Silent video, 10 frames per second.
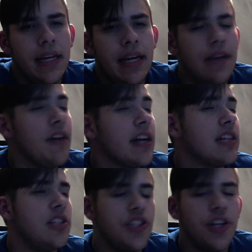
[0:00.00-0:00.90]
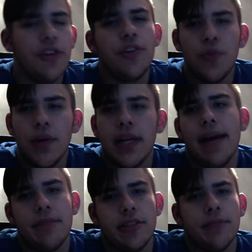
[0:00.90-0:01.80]
If I could have shown you what
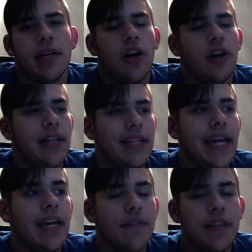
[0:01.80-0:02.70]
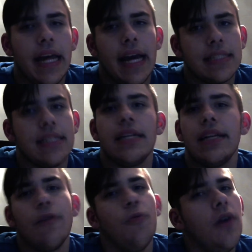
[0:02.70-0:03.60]
happened to my car the day of the
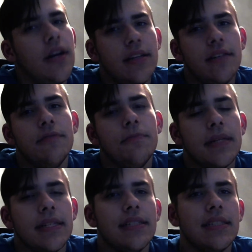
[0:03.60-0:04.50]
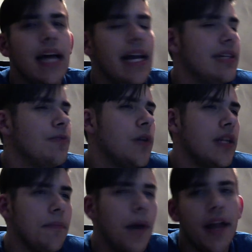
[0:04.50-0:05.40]
accident, I would have, but I didn't
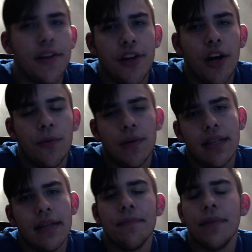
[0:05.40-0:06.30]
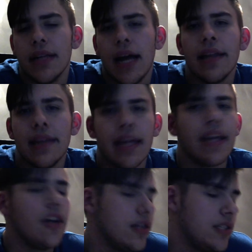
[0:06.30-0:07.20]
want to bother y'all with it. But I
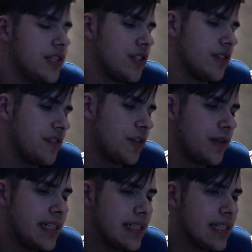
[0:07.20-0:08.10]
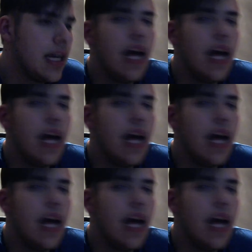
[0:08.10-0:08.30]
think y'all deserved a reason.